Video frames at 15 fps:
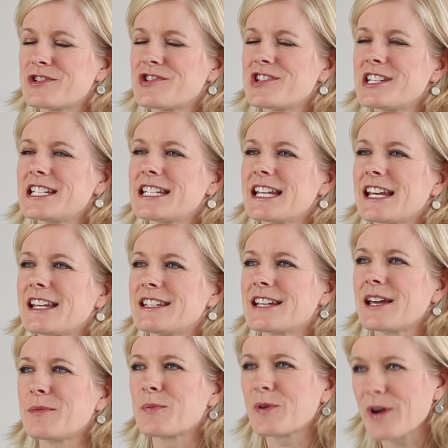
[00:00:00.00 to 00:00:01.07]
she says,
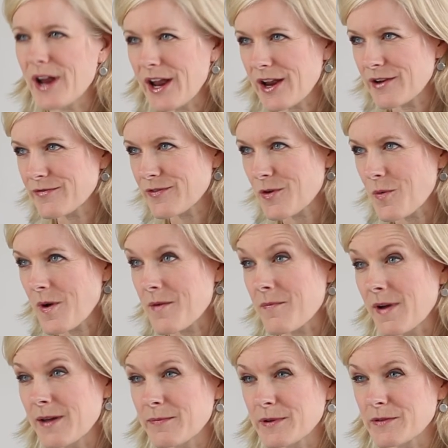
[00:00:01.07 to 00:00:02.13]
"I pray for what
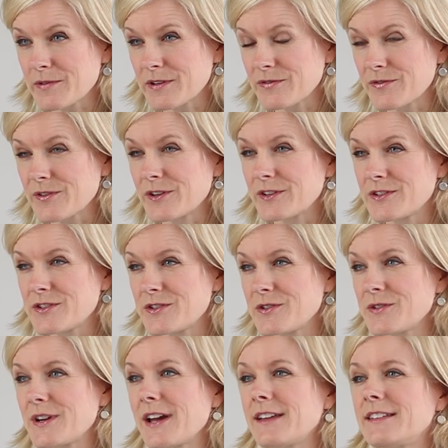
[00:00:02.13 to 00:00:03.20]
might be referred
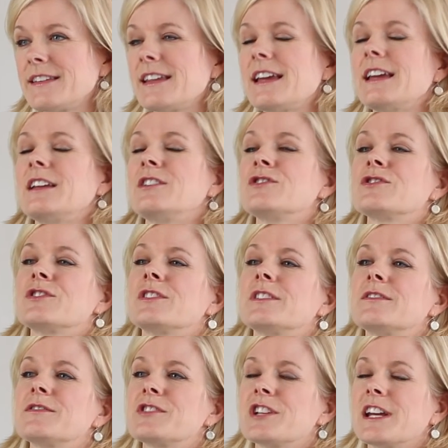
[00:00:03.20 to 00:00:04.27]
to as the angel
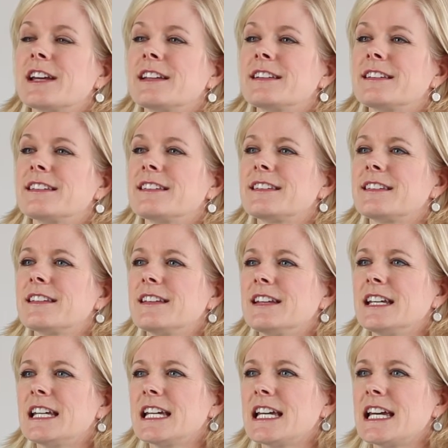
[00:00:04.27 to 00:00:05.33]
of chance."
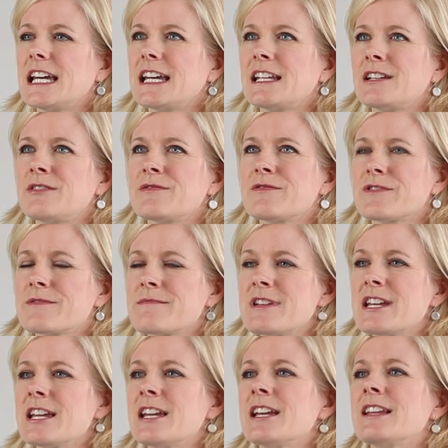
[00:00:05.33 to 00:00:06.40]
And for
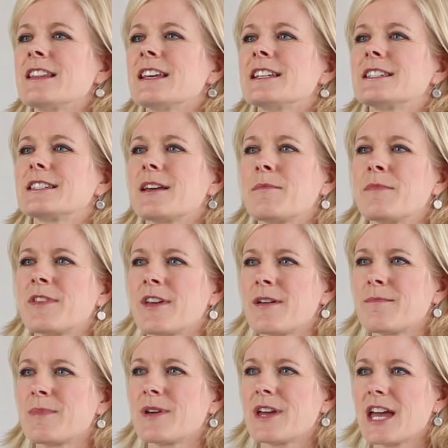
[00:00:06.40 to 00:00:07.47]
me, that sums up
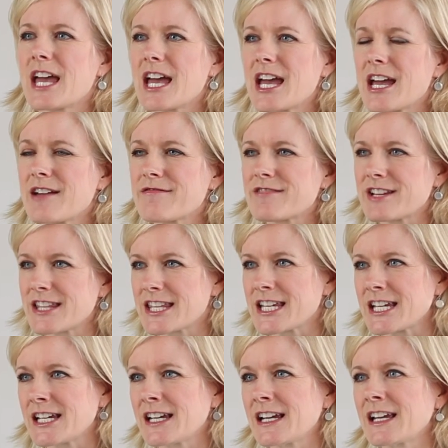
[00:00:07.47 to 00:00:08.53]

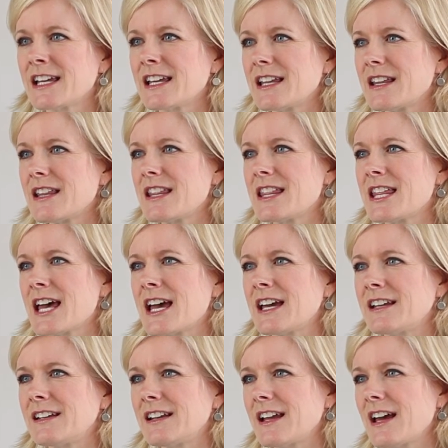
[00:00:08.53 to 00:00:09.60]
everything
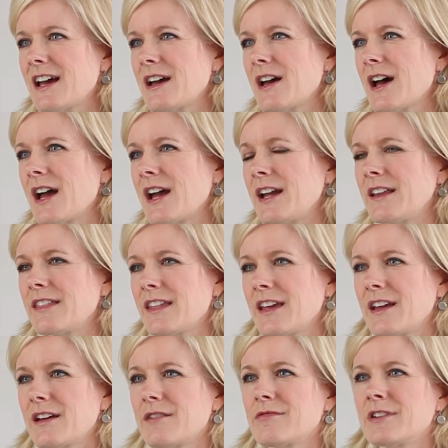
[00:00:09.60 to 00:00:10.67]
that I
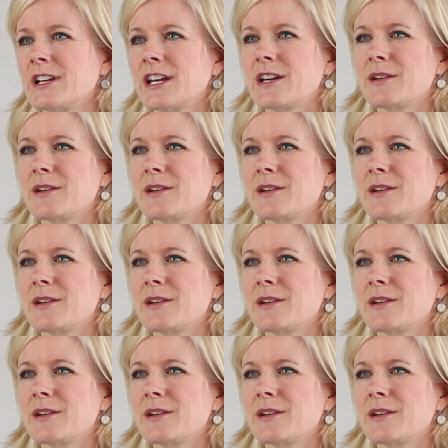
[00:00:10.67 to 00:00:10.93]
think of when I